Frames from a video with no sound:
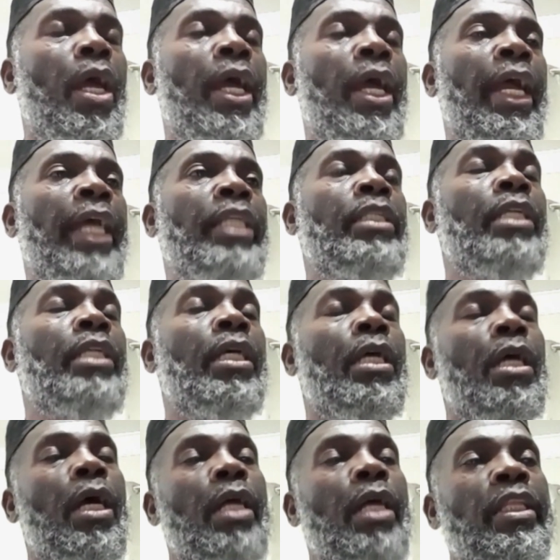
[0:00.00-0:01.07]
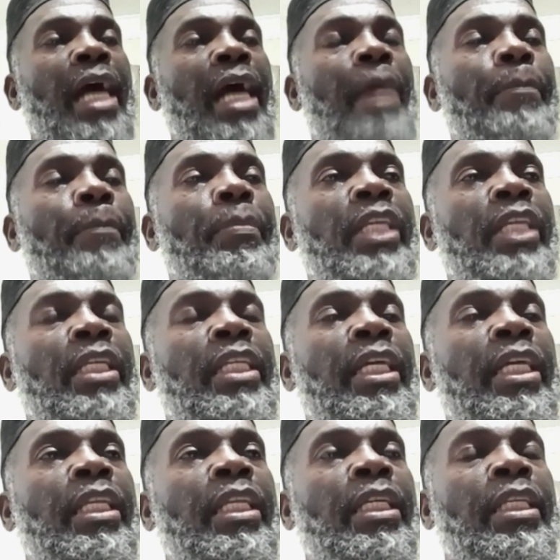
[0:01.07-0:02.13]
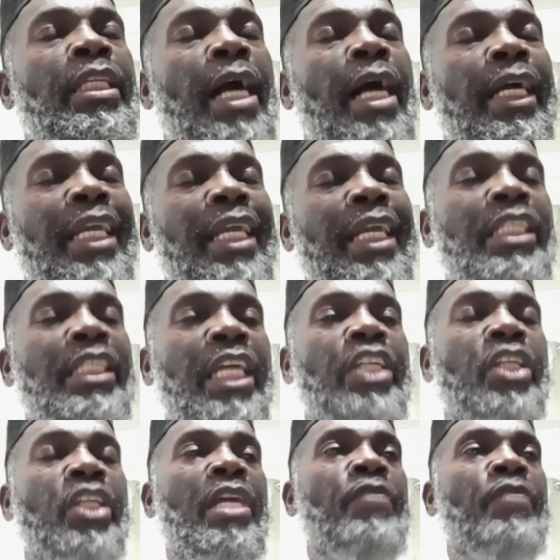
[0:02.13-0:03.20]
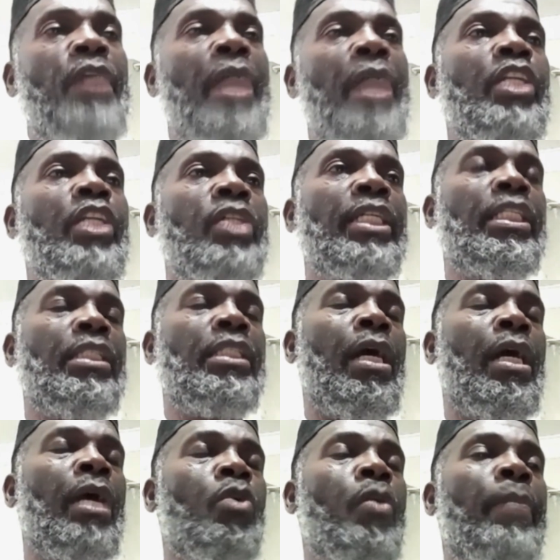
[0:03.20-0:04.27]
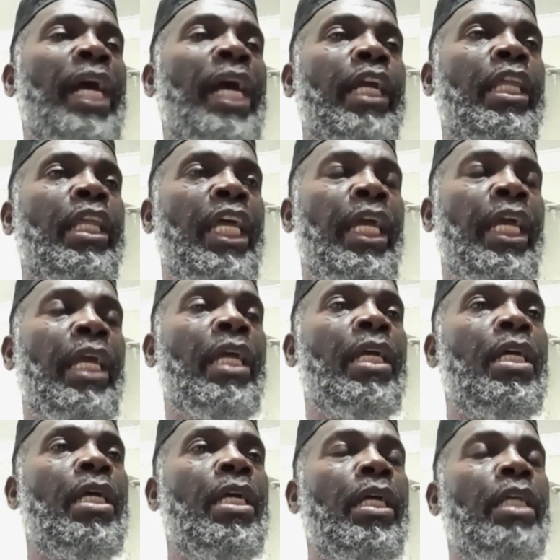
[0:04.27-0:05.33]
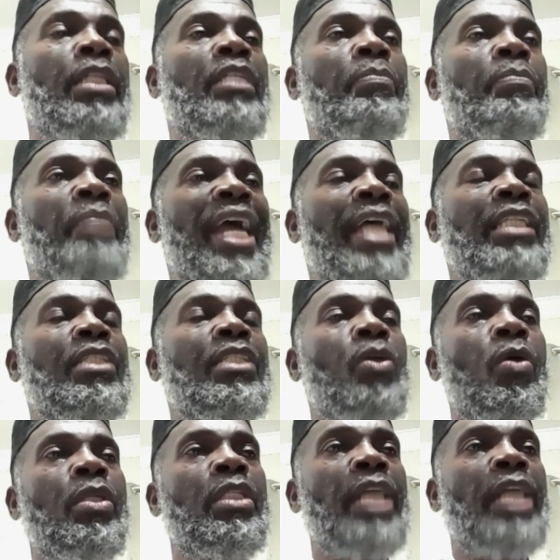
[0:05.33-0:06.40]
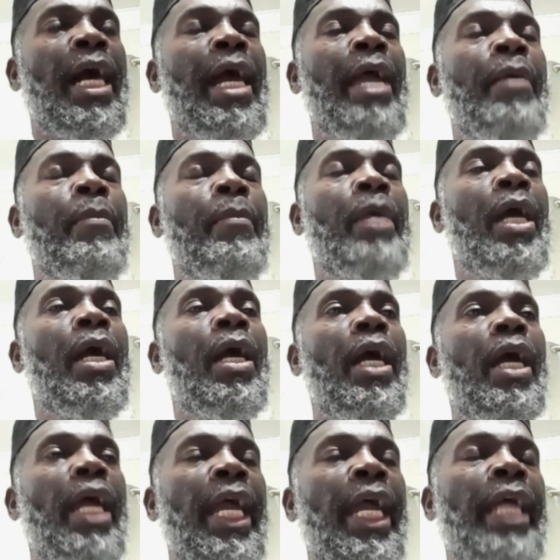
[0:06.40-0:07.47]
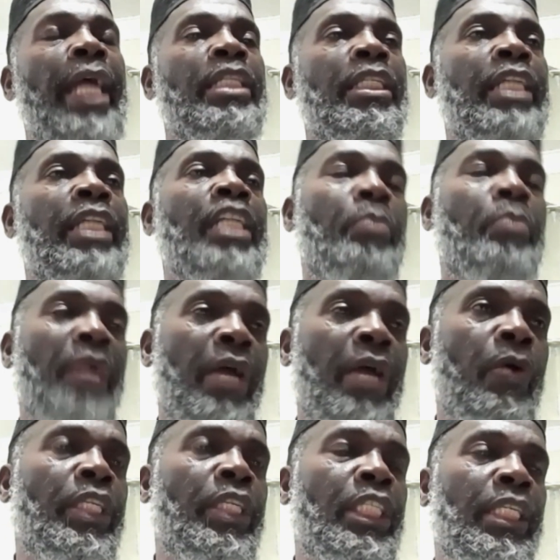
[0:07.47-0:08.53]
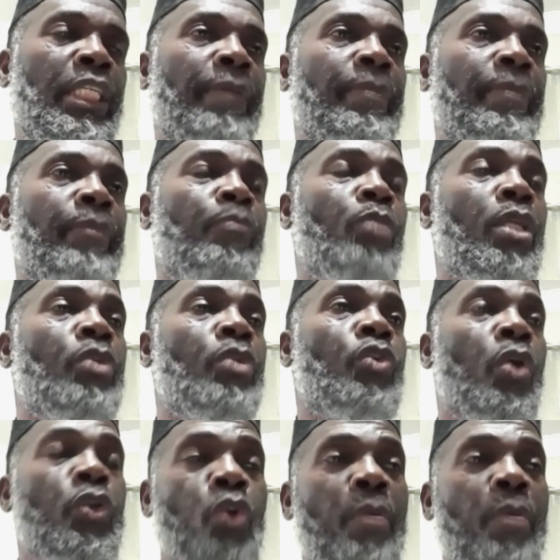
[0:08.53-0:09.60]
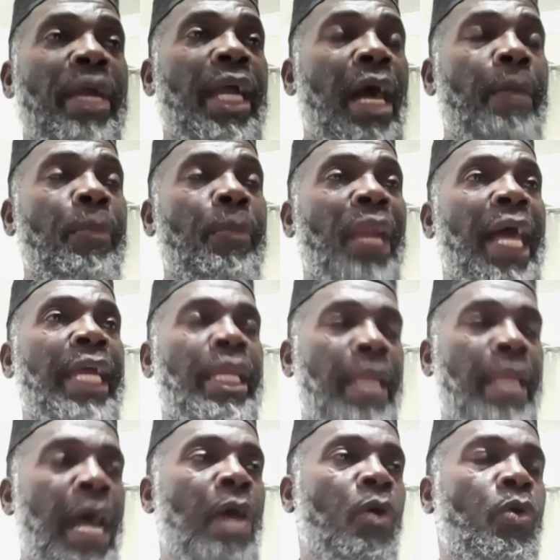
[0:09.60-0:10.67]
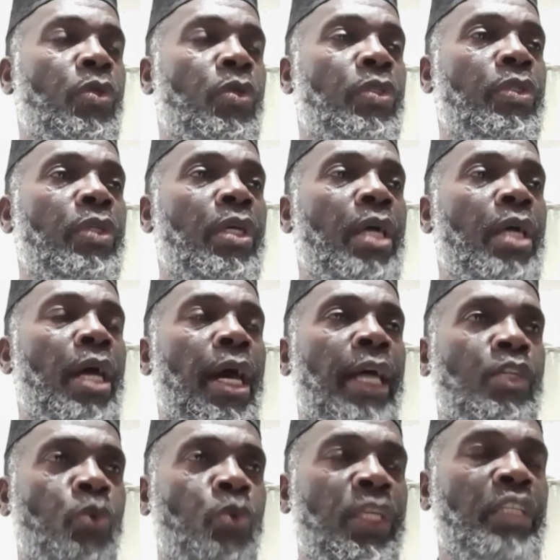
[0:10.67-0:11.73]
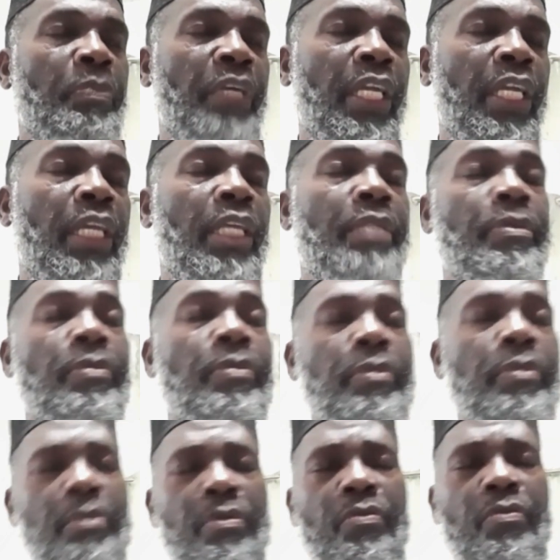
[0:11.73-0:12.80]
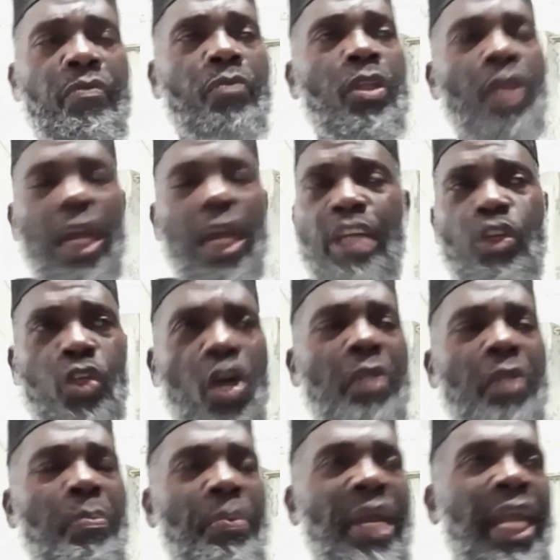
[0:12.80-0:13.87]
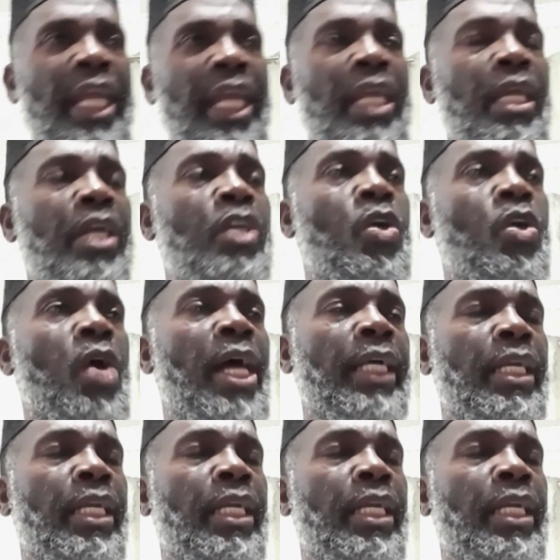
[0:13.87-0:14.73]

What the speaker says: And the accreditation, if I may just go back there, is based on time and date priority. So you may apply now as we speak, and you don't pay your